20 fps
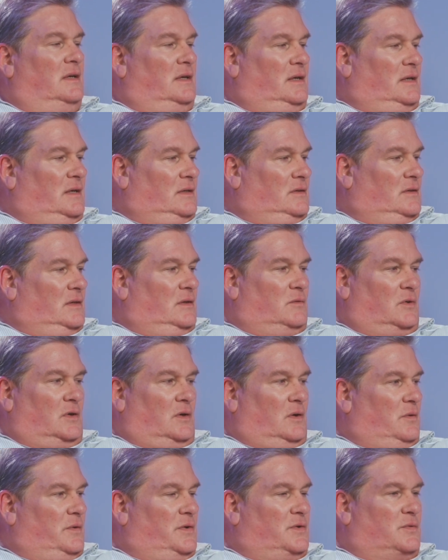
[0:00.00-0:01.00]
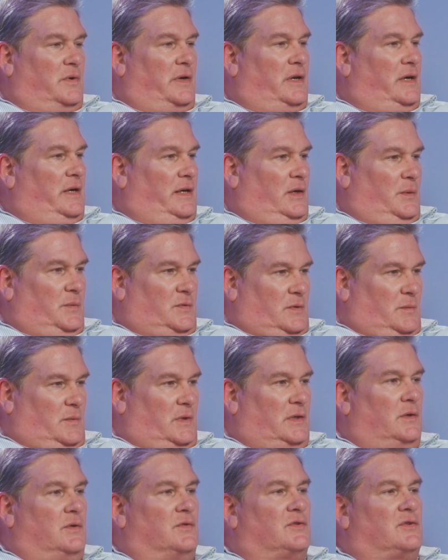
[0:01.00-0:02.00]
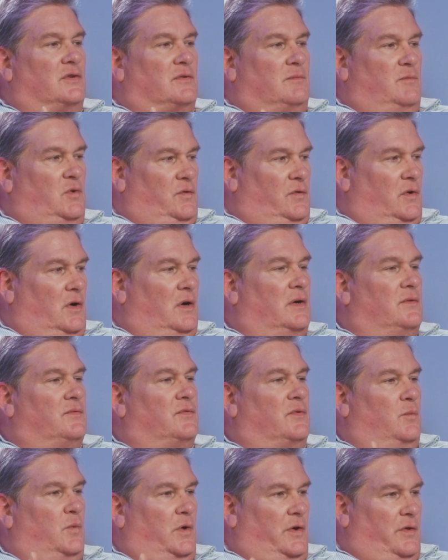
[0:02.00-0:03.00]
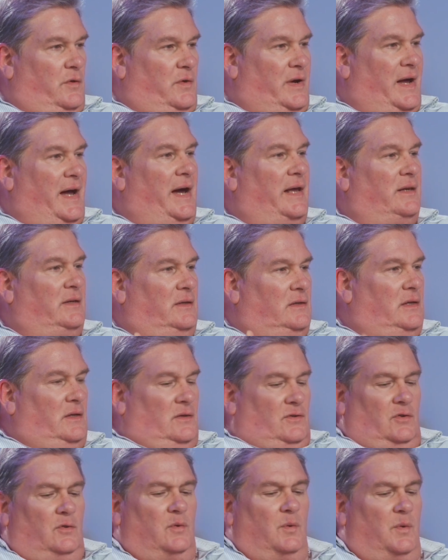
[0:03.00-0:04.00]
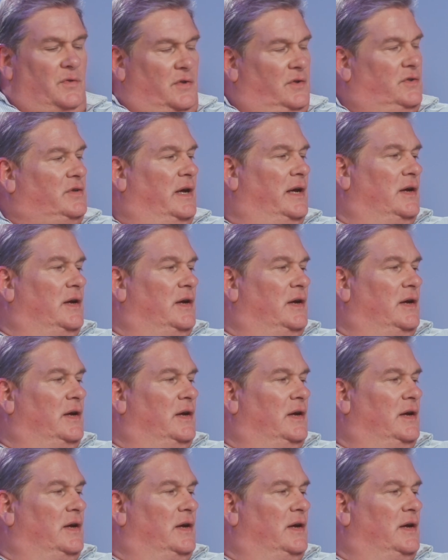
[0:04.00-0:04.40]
And we're always ready to help someone else just move on from where they're at and do it with